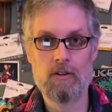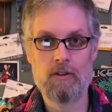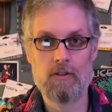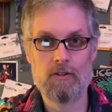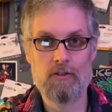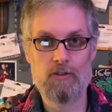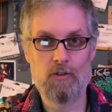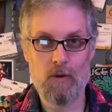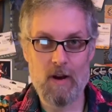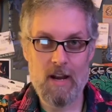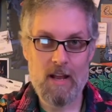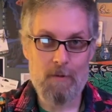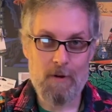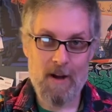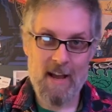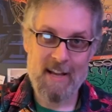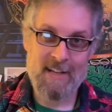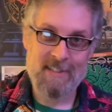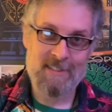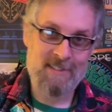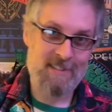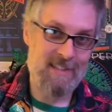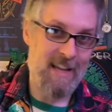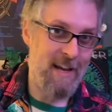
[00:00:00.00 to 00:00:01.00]
So
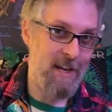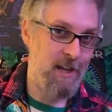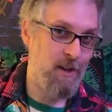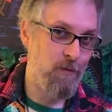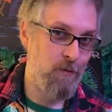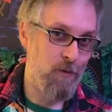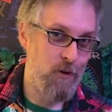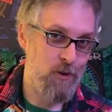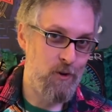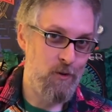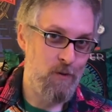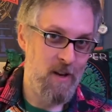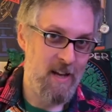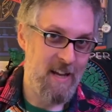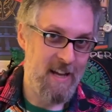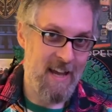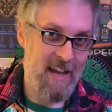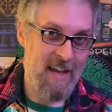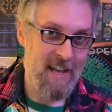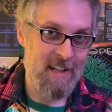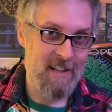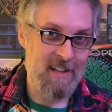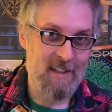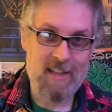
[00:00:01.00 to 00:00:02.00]
anyways, thank you for tuning
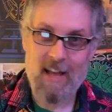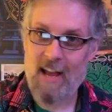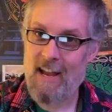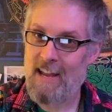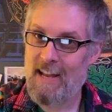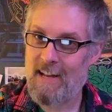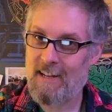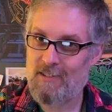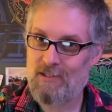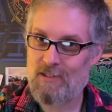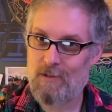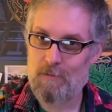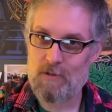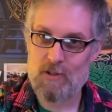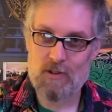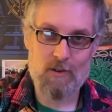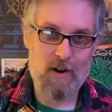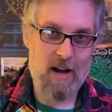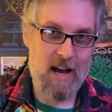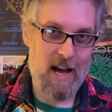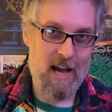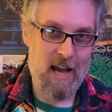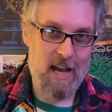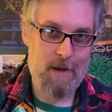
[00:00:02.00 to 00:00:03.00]
in. Like,
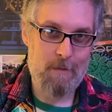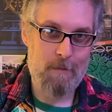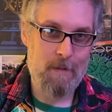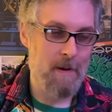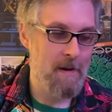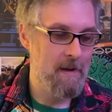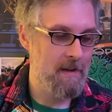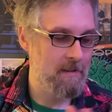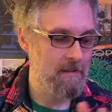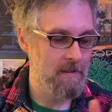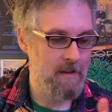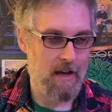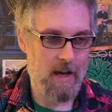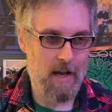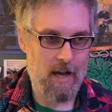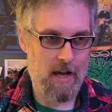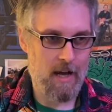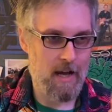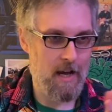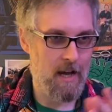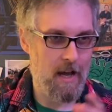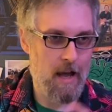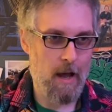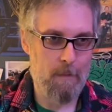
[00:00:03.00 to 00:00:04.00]
subscribe.
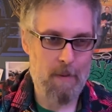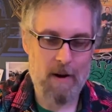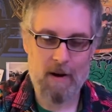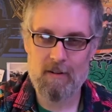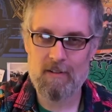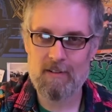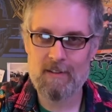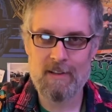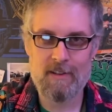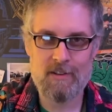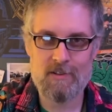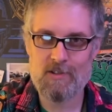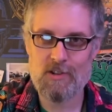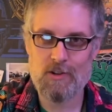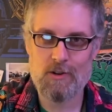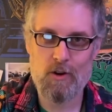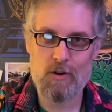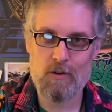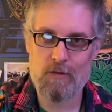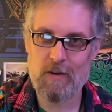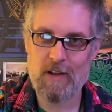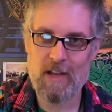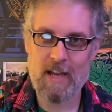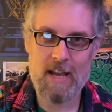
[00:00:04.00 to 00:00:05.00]
Apparently there's a
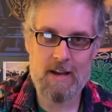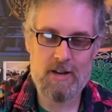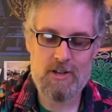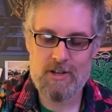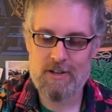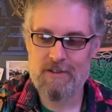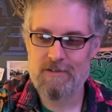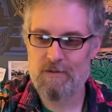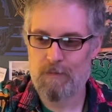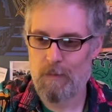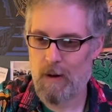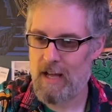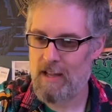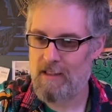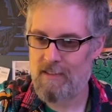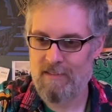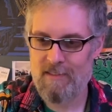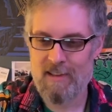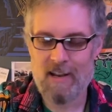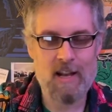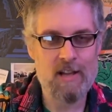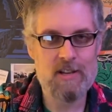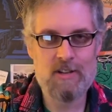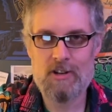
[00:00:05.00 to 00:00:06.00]
notifications button
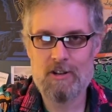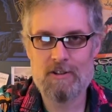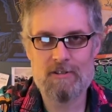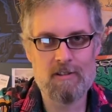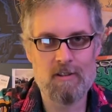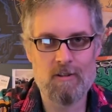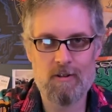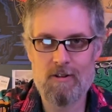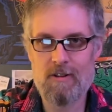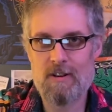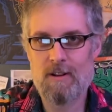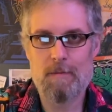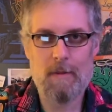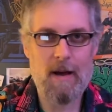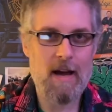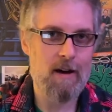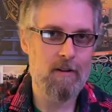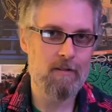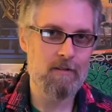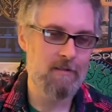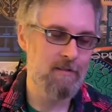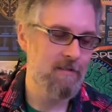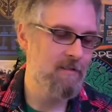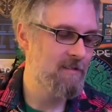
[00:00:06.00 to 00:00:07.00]
that I just learned
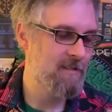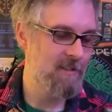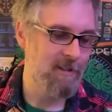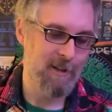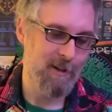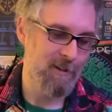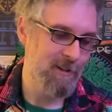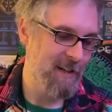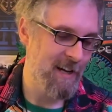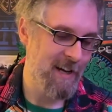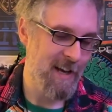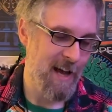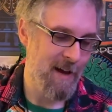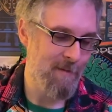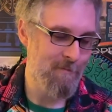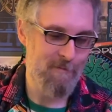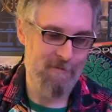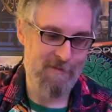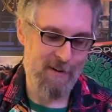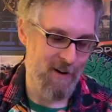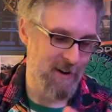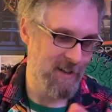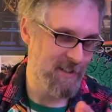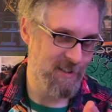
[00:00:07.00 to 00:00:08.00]
about. Clearly I'm
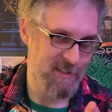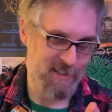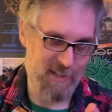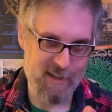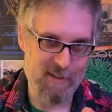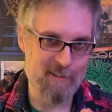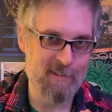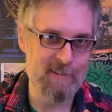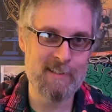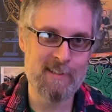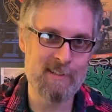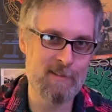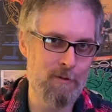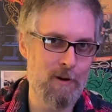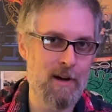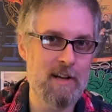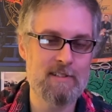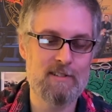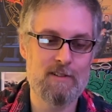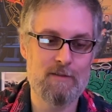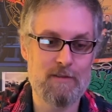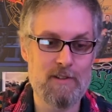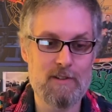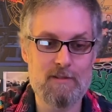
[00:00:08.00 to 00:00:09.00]
very skilled in the
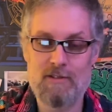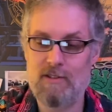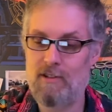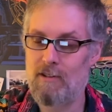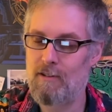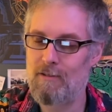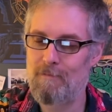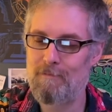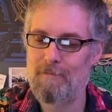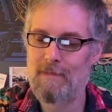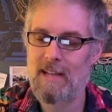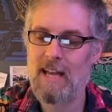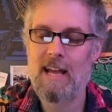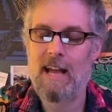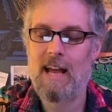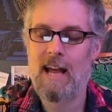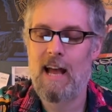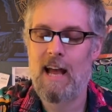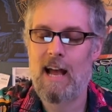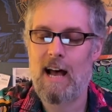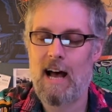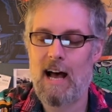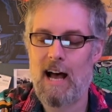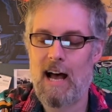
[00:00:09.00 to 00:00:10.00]
ways of YouTube.
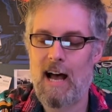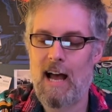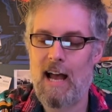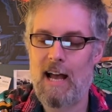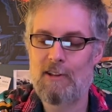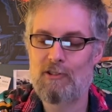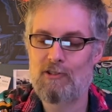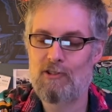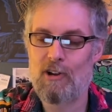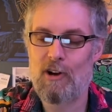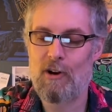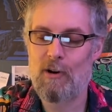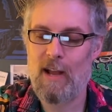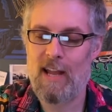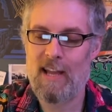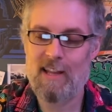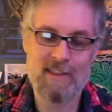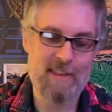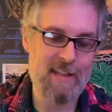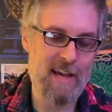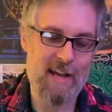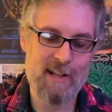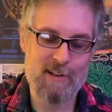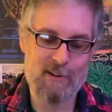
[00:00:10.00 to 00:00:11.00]
So hit
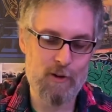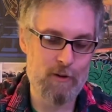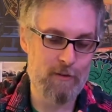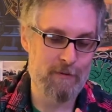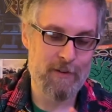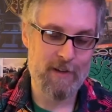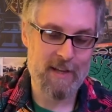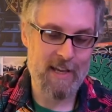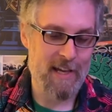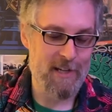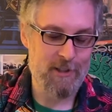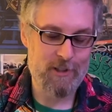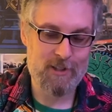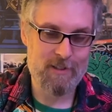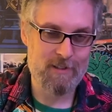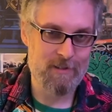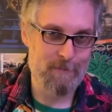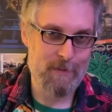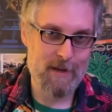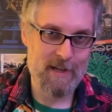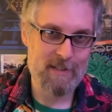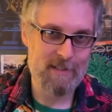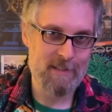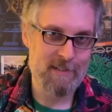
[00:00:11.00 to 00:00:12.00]
that notifications
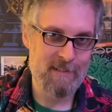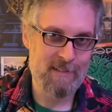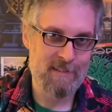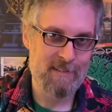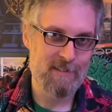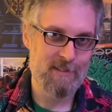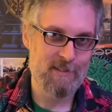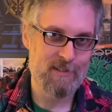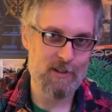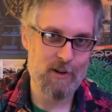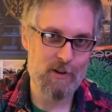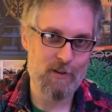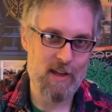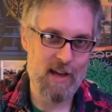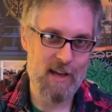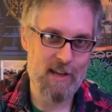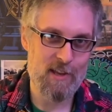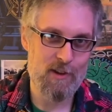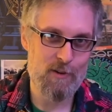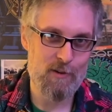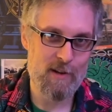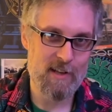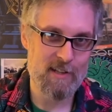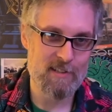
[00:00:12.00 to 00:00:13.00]
button so that
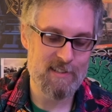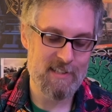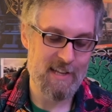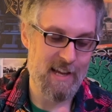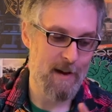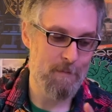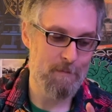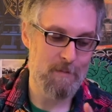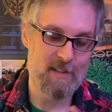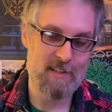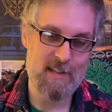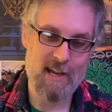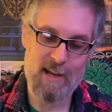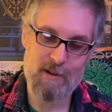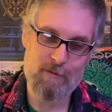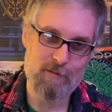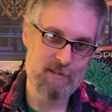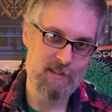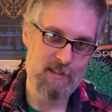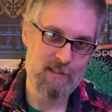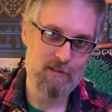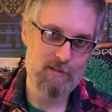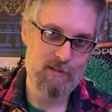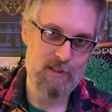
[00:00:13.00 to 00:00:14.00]
you can stay up to date with
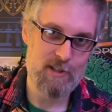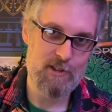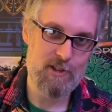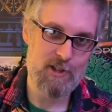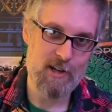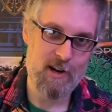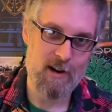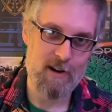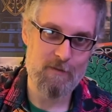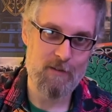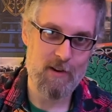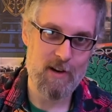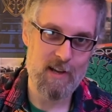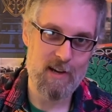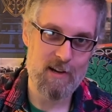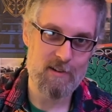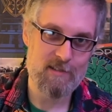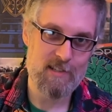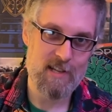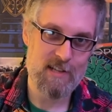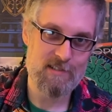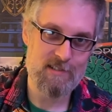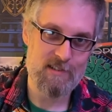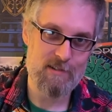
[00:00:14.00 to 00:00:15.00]
new TGR videos
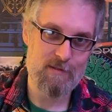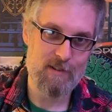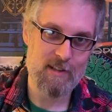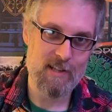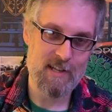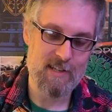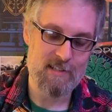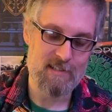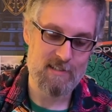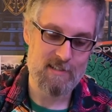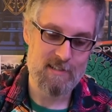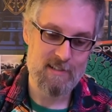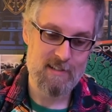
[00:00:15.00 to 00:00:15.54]
as they're released.